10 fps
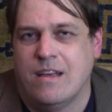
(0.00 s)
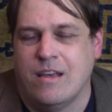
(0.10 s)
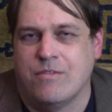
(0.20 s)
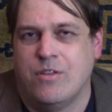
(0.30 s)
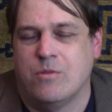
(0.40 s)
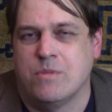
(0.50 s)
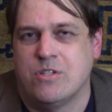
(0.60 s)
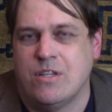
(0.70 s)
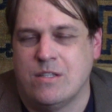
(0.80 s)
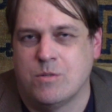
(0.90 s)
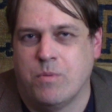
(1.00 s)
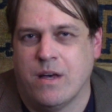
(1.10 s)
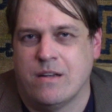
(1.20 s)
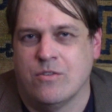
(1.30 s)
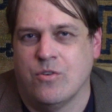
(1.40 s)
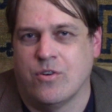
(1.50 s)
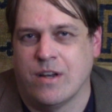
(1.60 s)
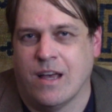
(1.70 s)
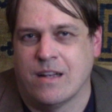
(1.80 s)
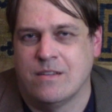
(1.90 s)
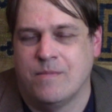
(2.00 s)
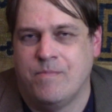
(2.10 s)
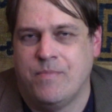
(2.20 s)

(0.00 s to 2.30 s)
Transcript: if they're machine spun or not.